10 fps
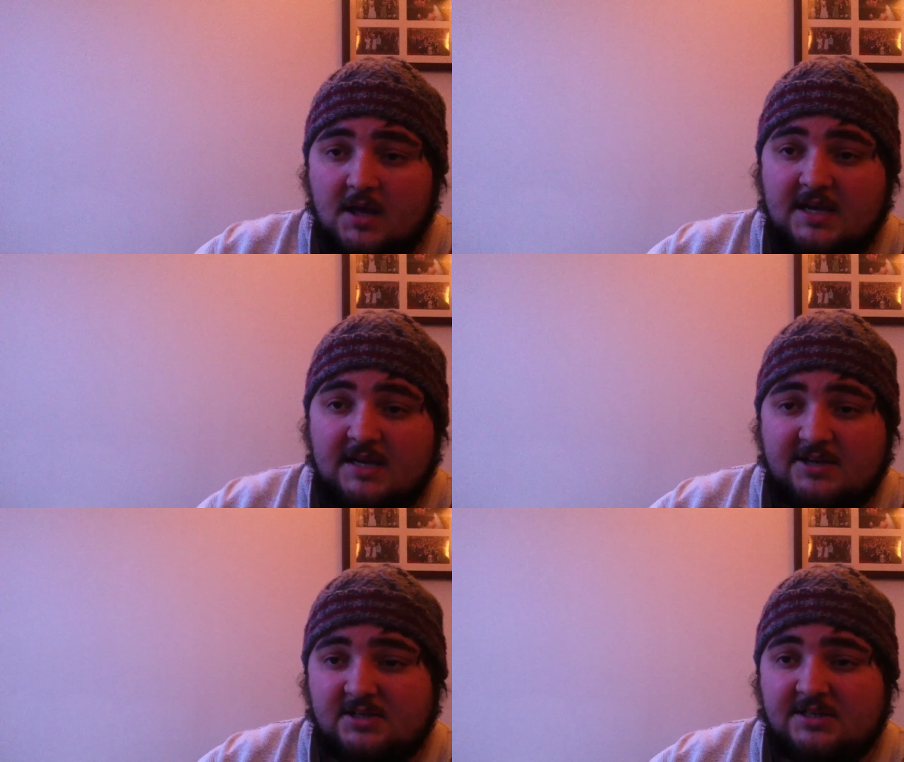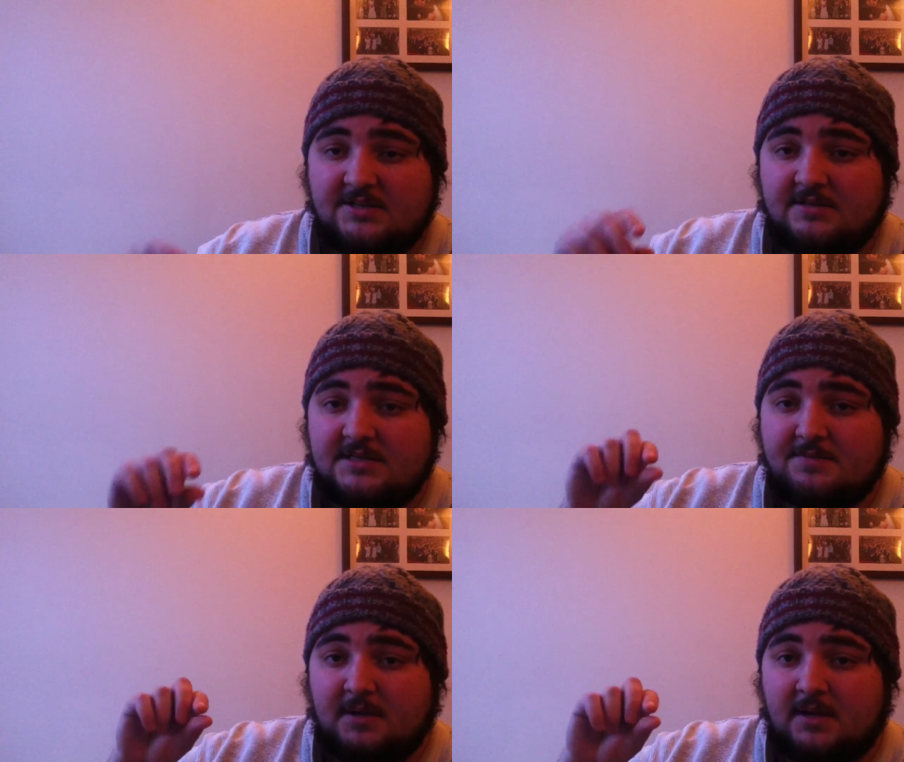You can actually do
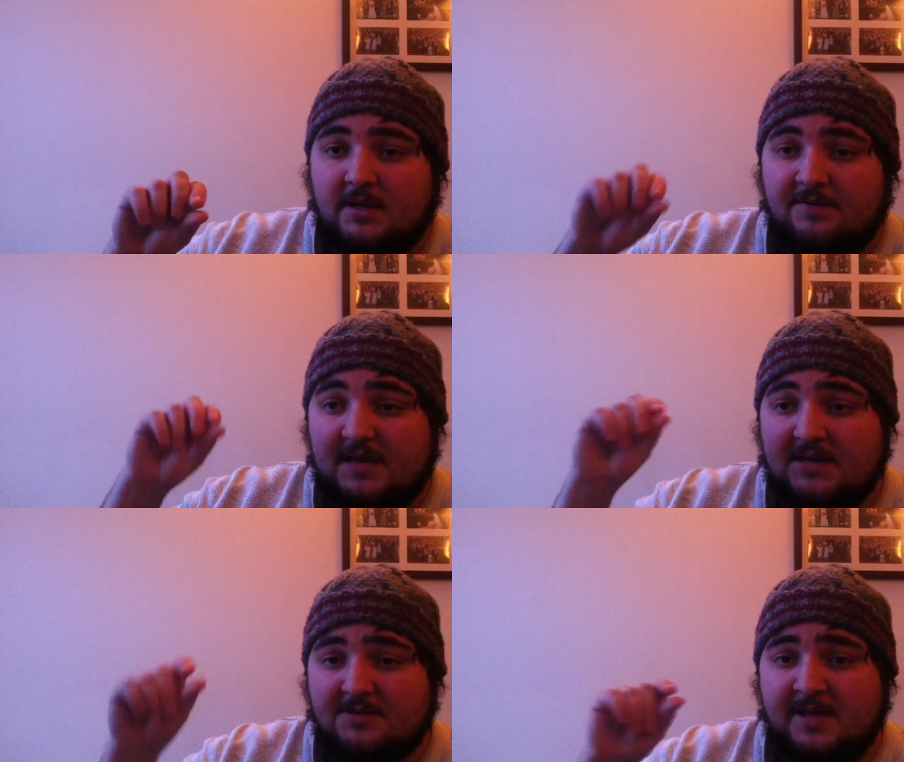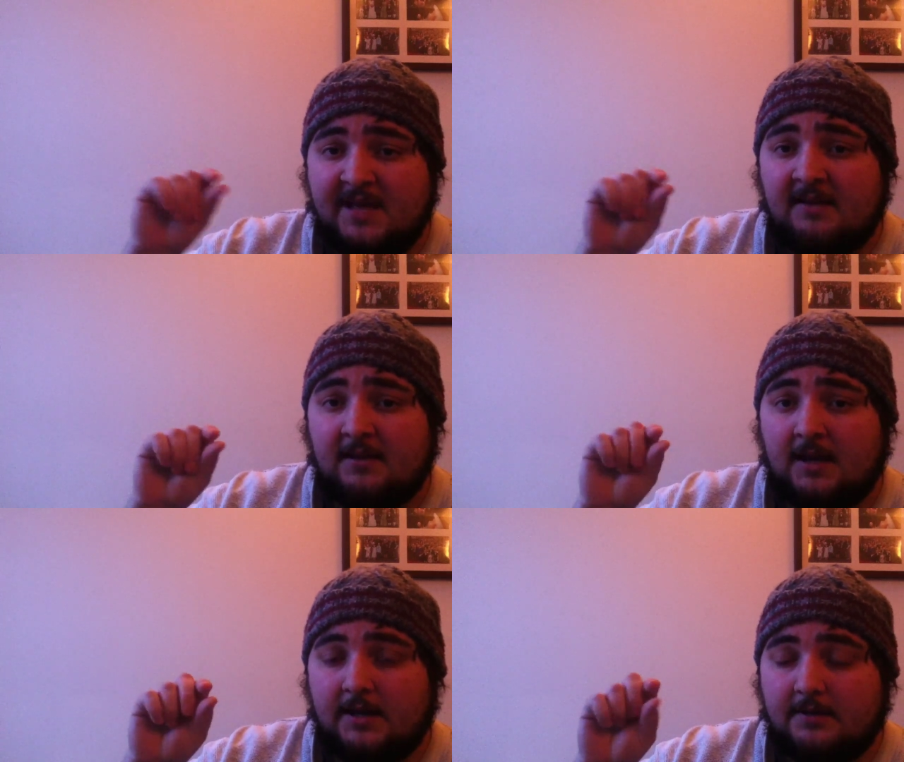this by, if you get some
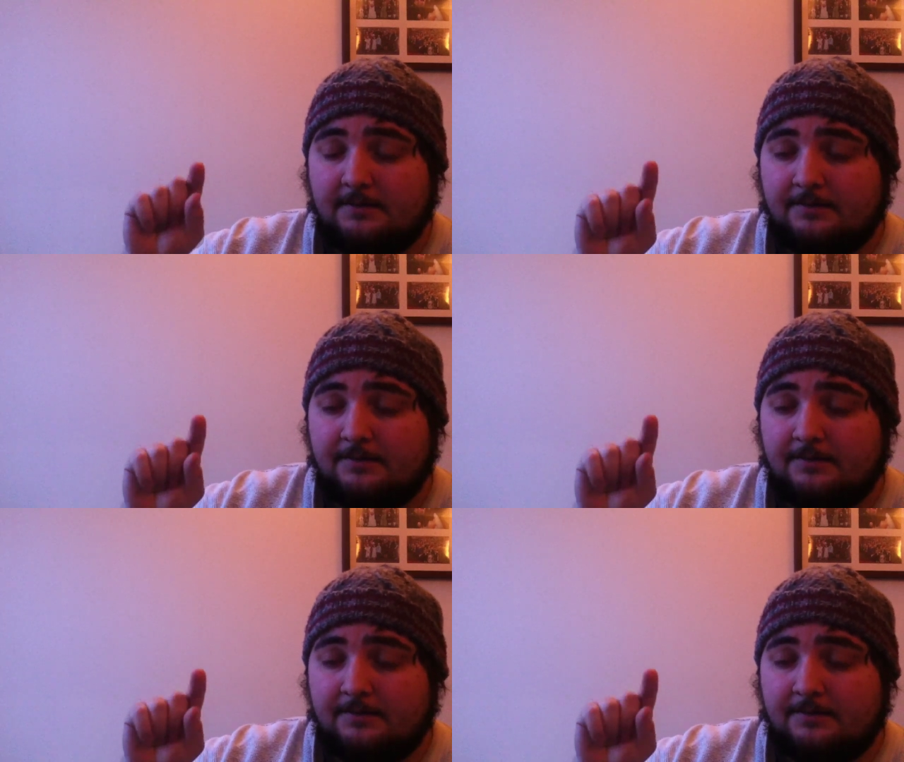airline